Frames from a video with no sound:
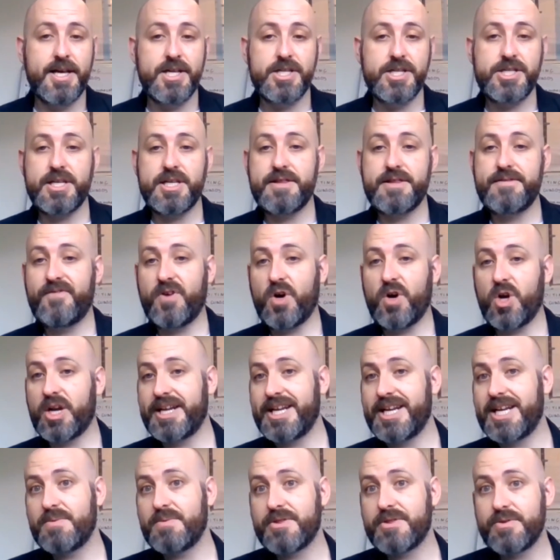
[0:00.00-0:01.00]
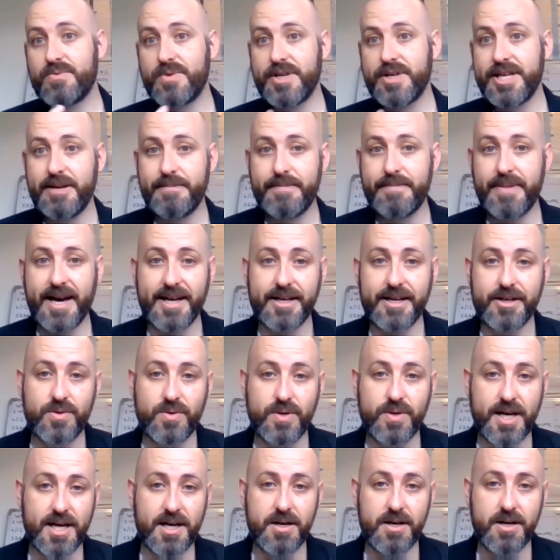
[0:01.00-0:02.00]
She's fallen in with a really bad
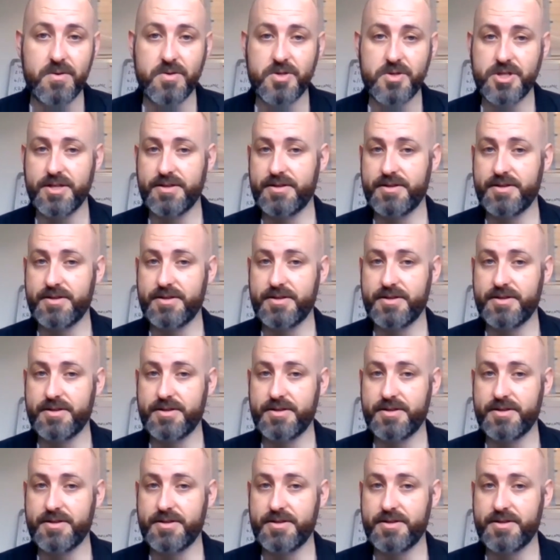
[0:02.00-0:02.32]
crowd.